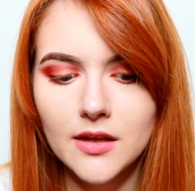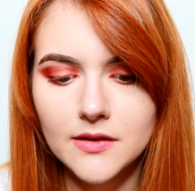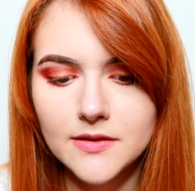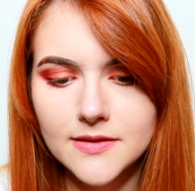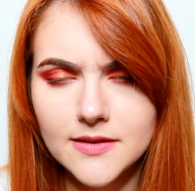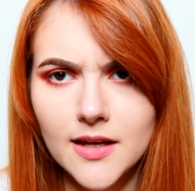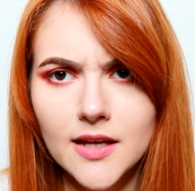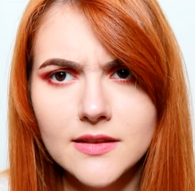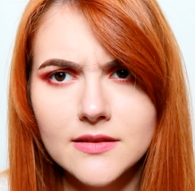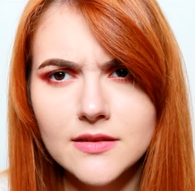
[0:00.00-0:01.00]
Is
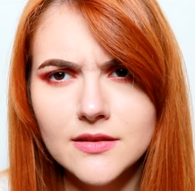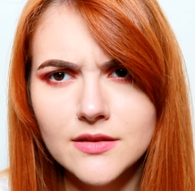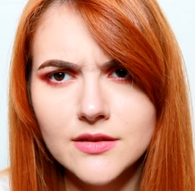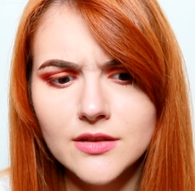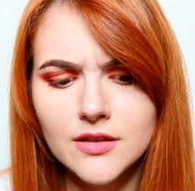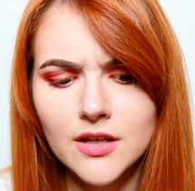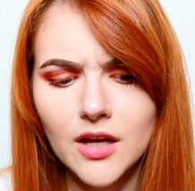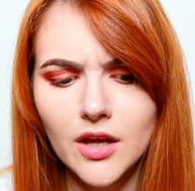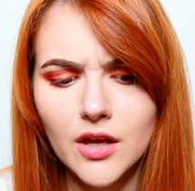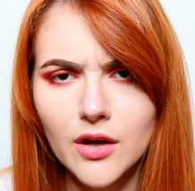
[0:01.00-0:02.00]
that a
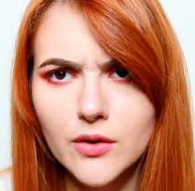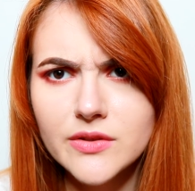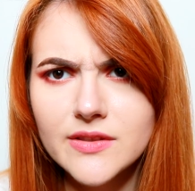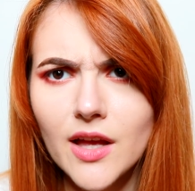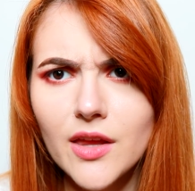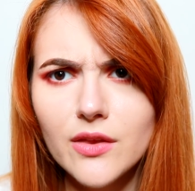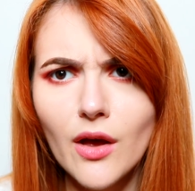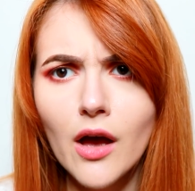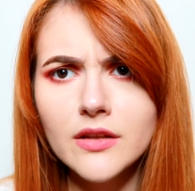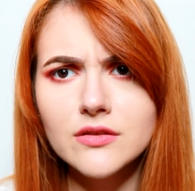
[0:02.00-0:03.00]
ghost, I
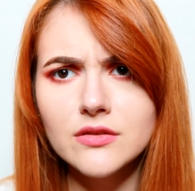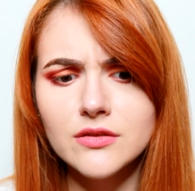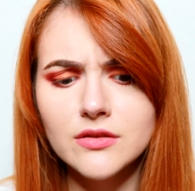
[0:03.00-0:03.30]
thought?